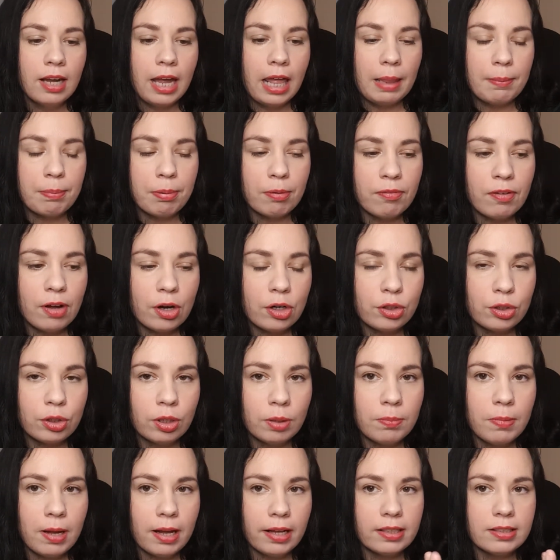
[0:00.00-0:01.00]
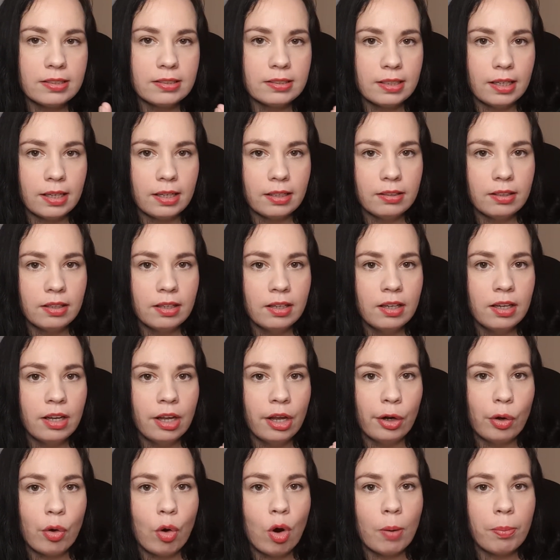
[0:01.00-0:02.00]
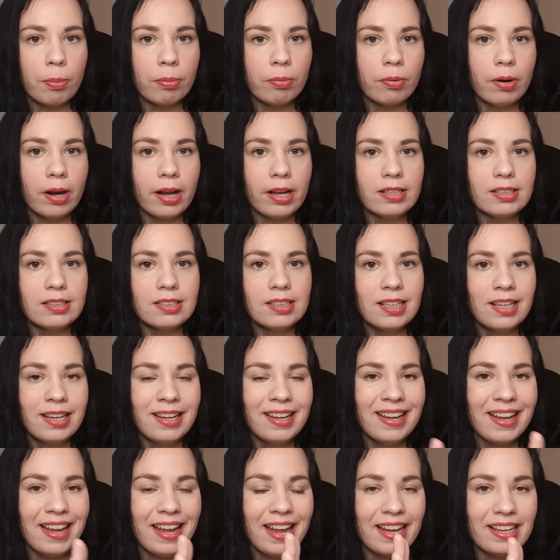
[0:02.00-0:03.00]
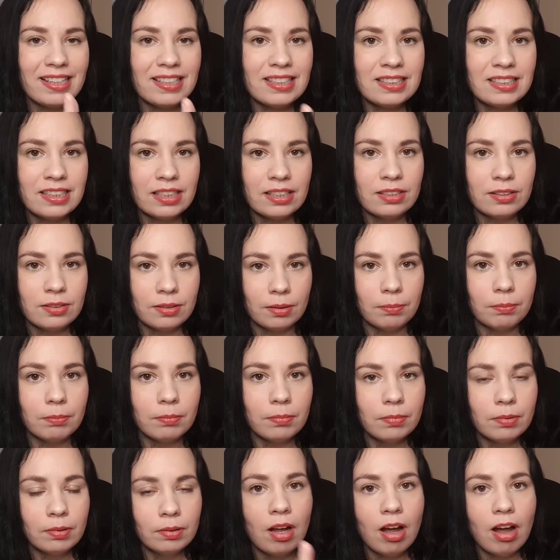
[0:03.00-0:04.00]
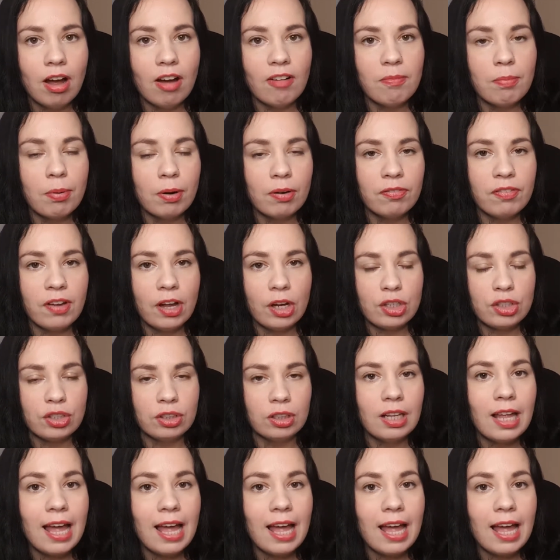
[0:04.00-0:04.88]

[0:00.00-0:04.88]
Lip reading: And the professional mindset incorporates a system of professional